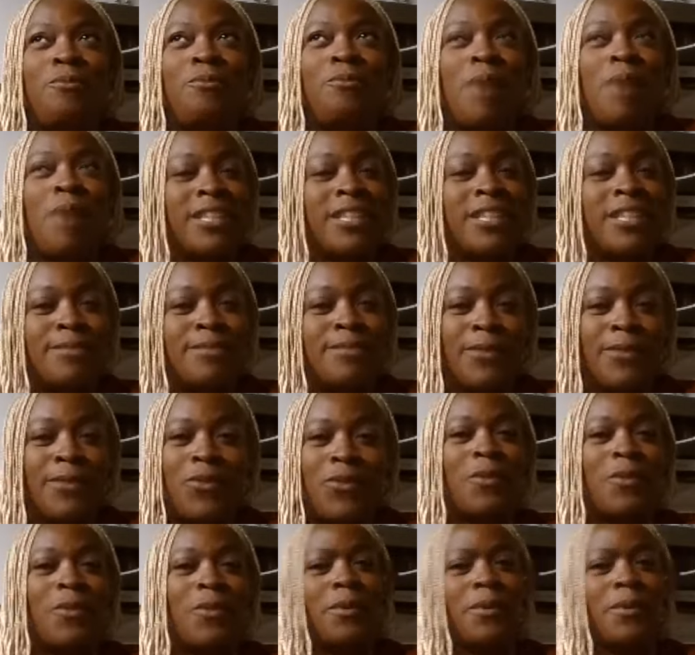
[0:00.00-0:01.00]
months
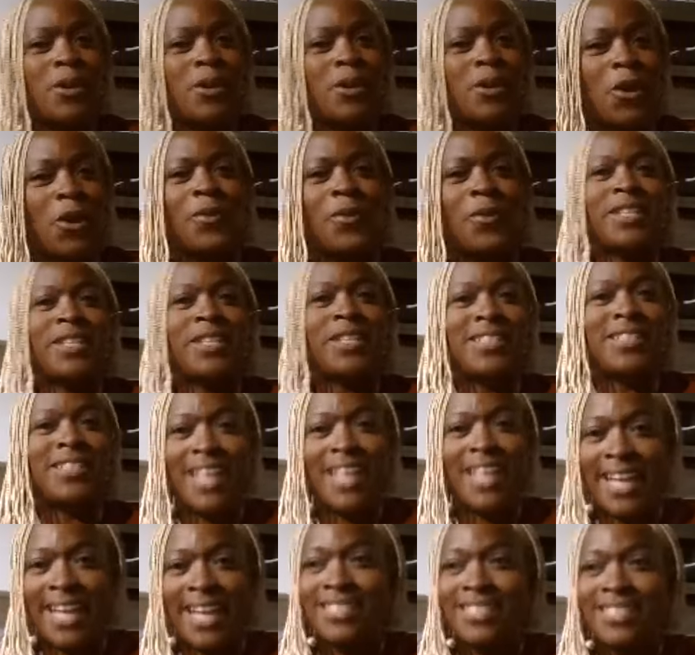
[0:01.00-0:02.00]
before we were going to
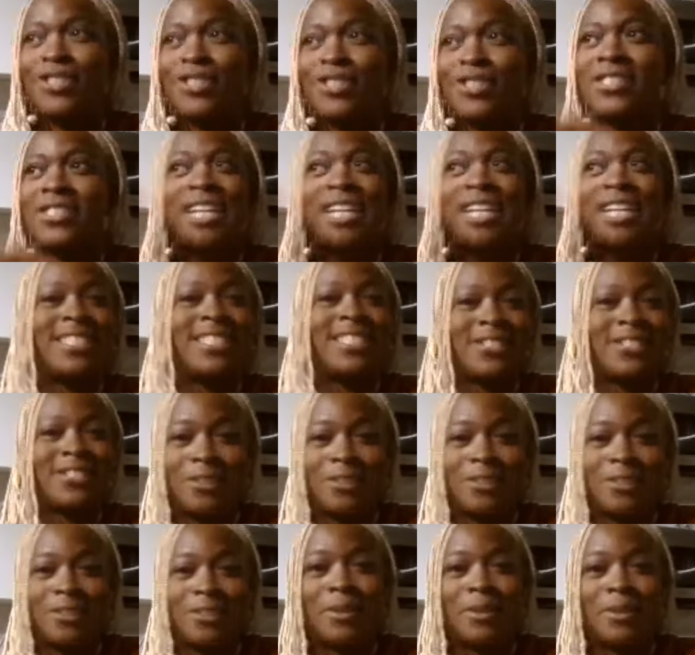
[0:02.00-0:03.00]
like send it
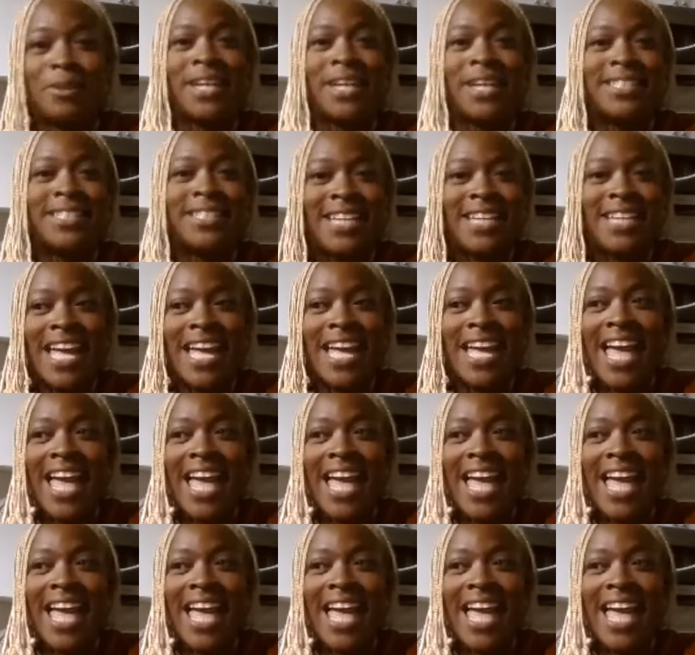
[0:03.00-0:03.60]
to print.